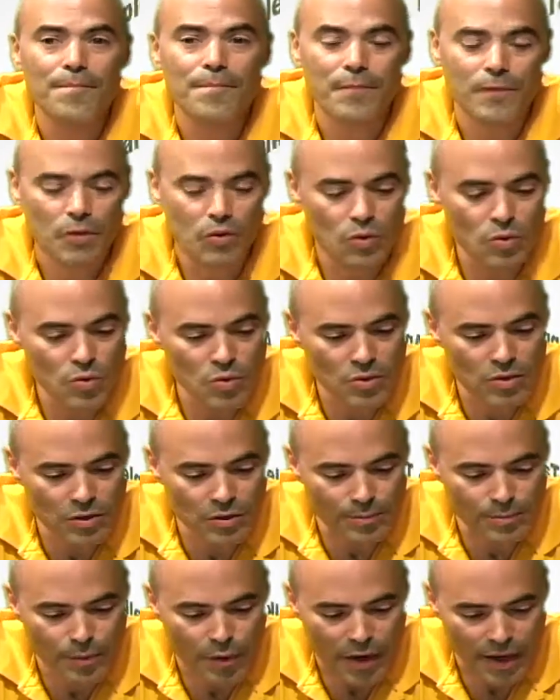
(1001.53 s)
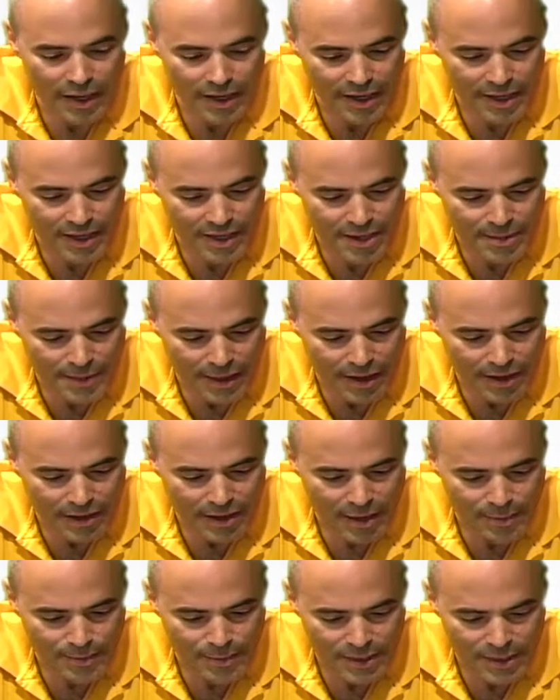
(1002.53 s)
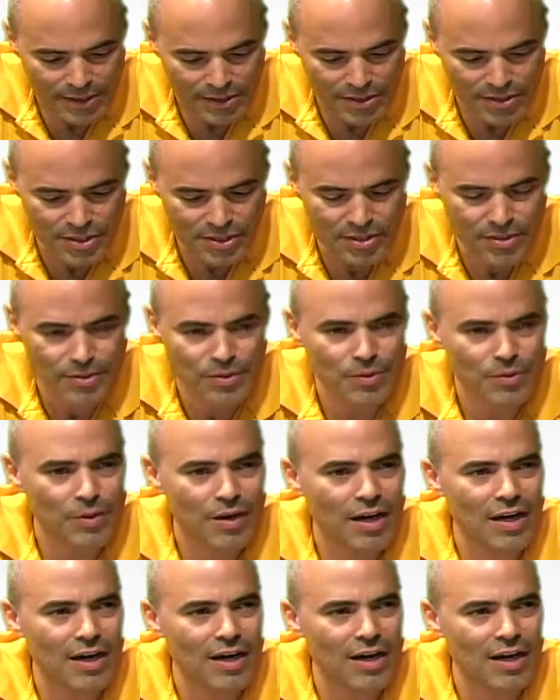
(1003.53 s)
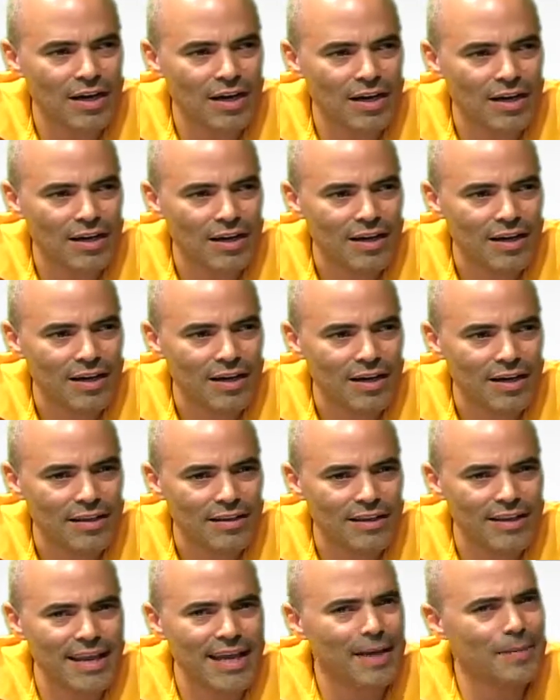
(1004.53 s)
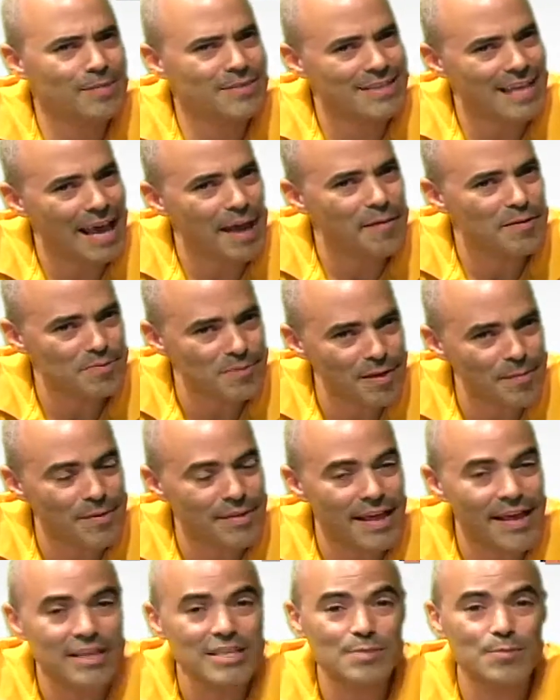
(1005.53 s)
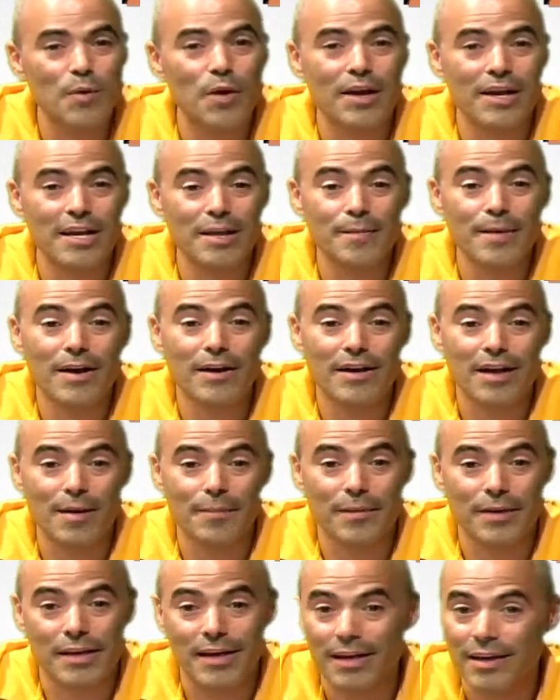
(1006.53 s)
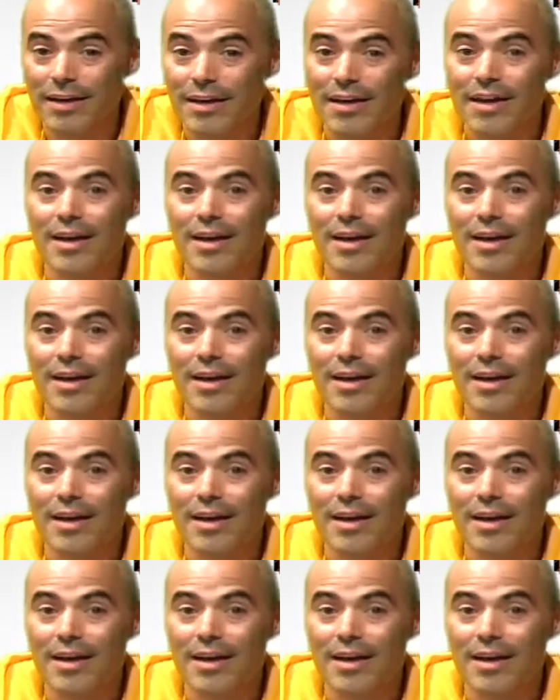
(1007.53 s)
Google bought an email company too. The name escapes me, but they just bought an email company.